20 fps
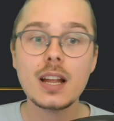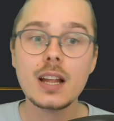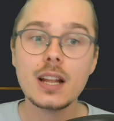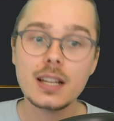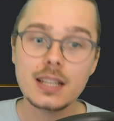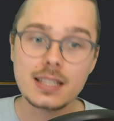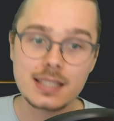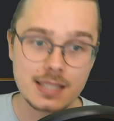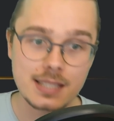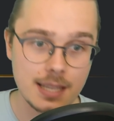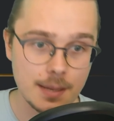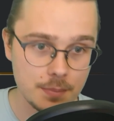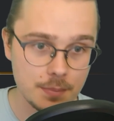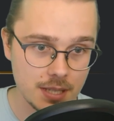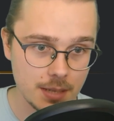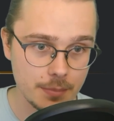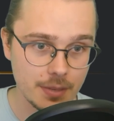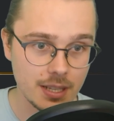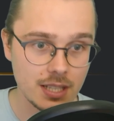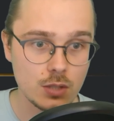
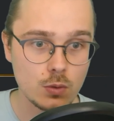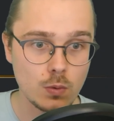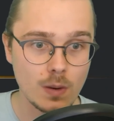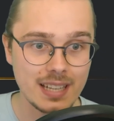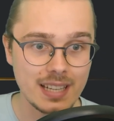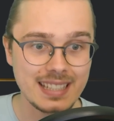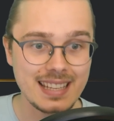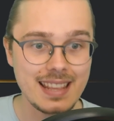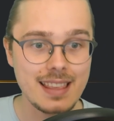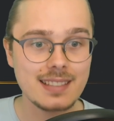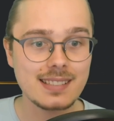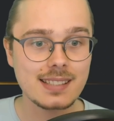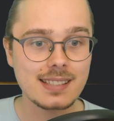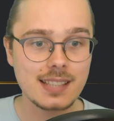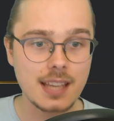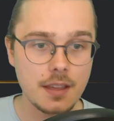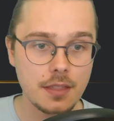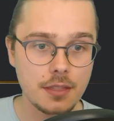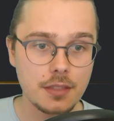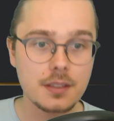September
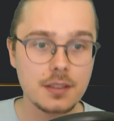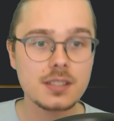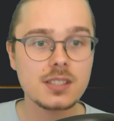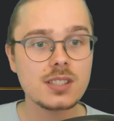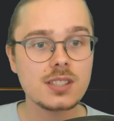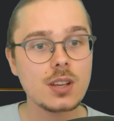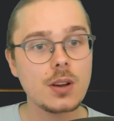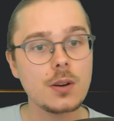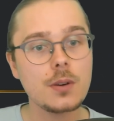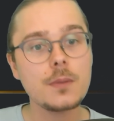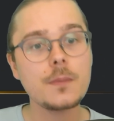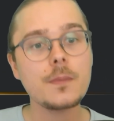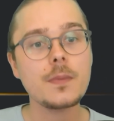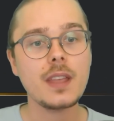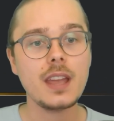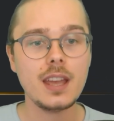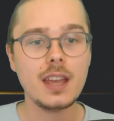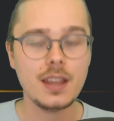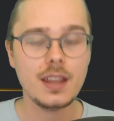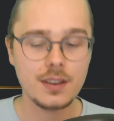26th, so
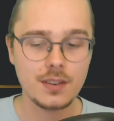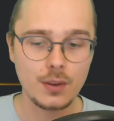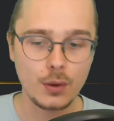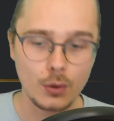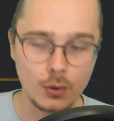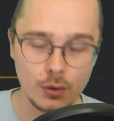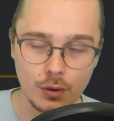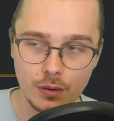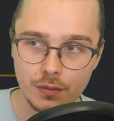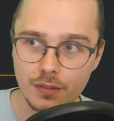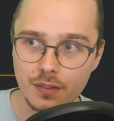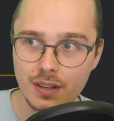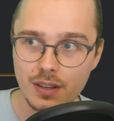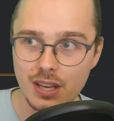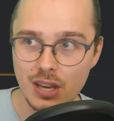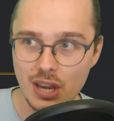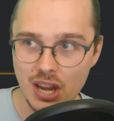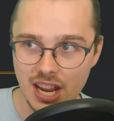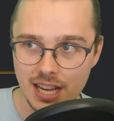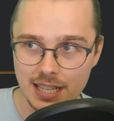end of
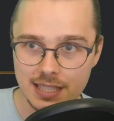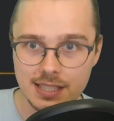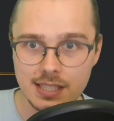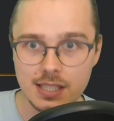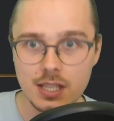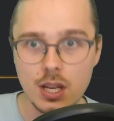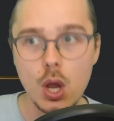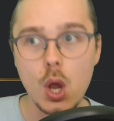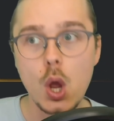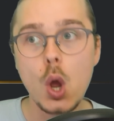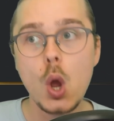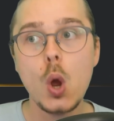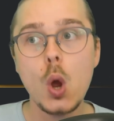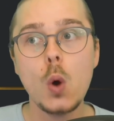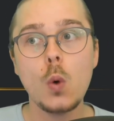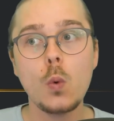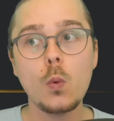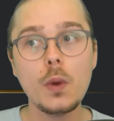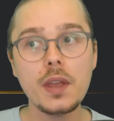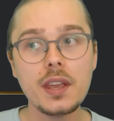next
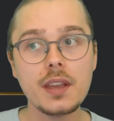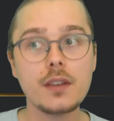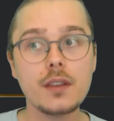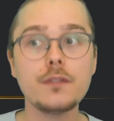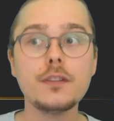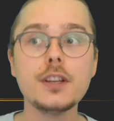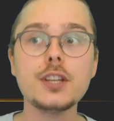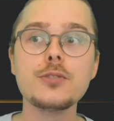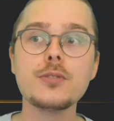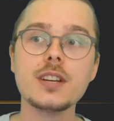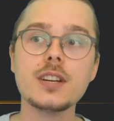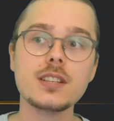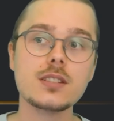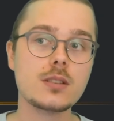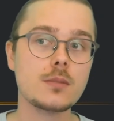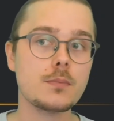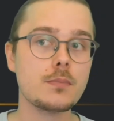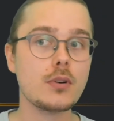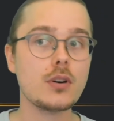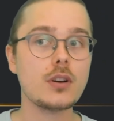week, featuring
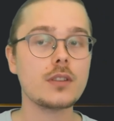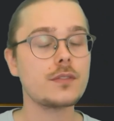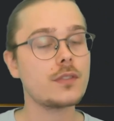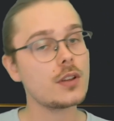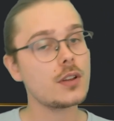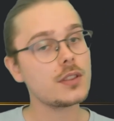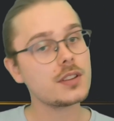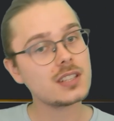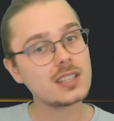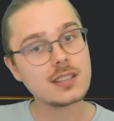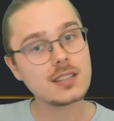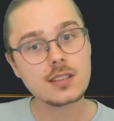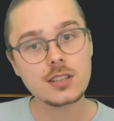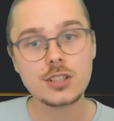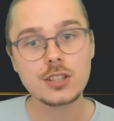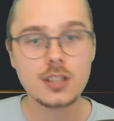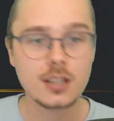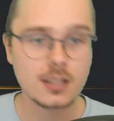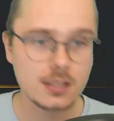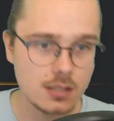support for the
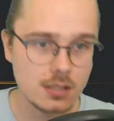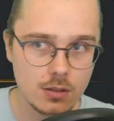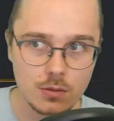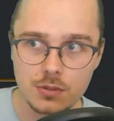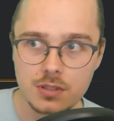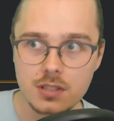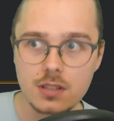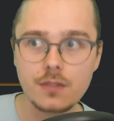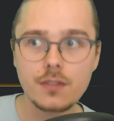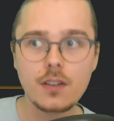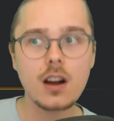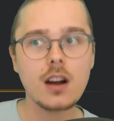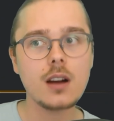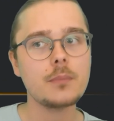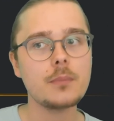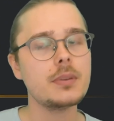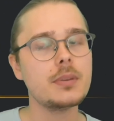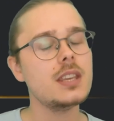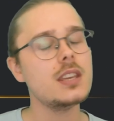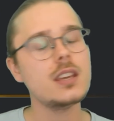TCG exclusive
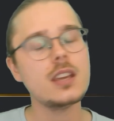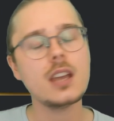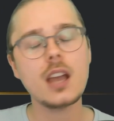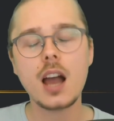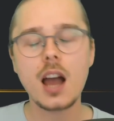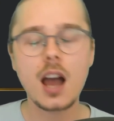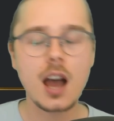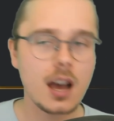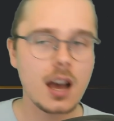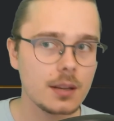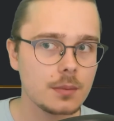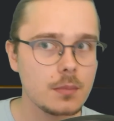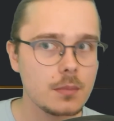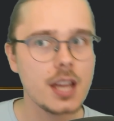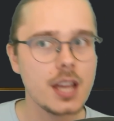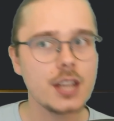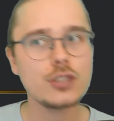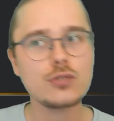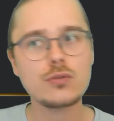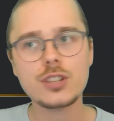RB,
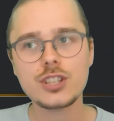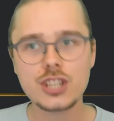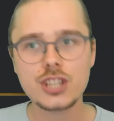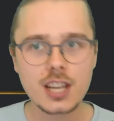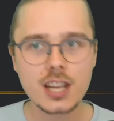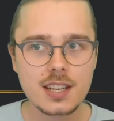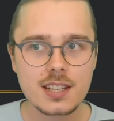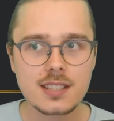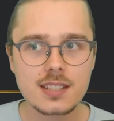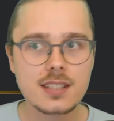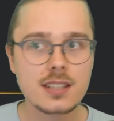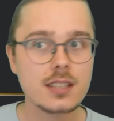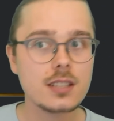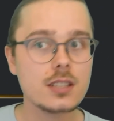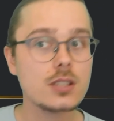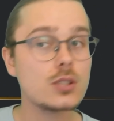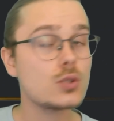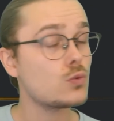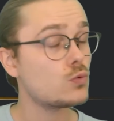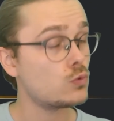Archmage,
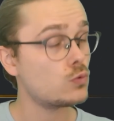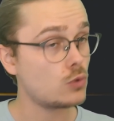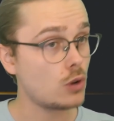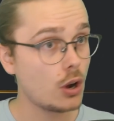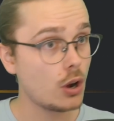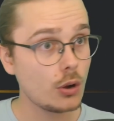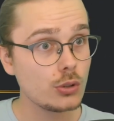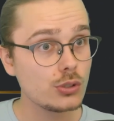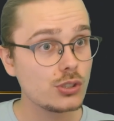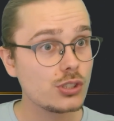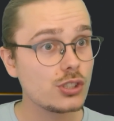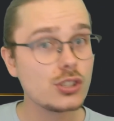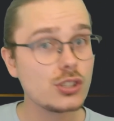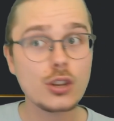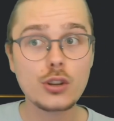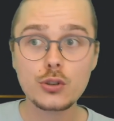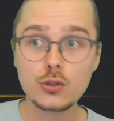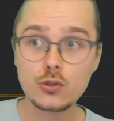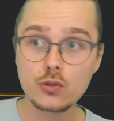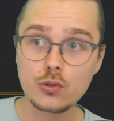Regenesis, Rose,
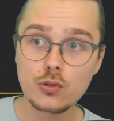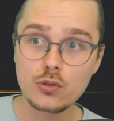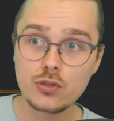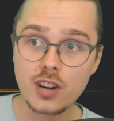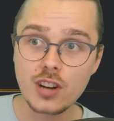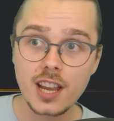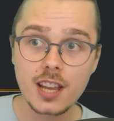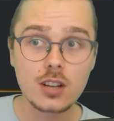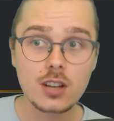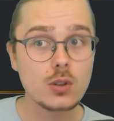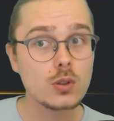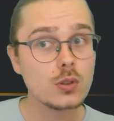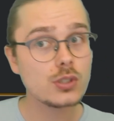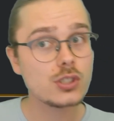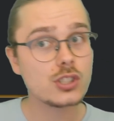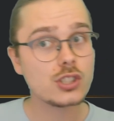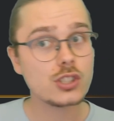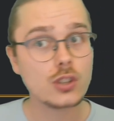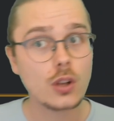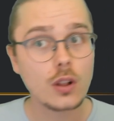True Draco,
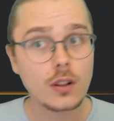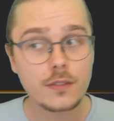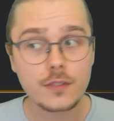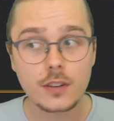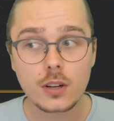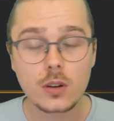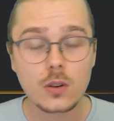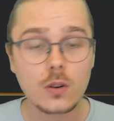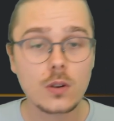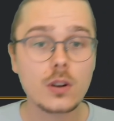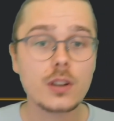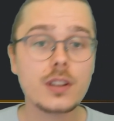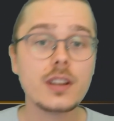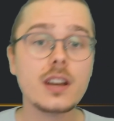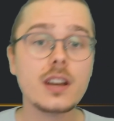Sulfur Cord,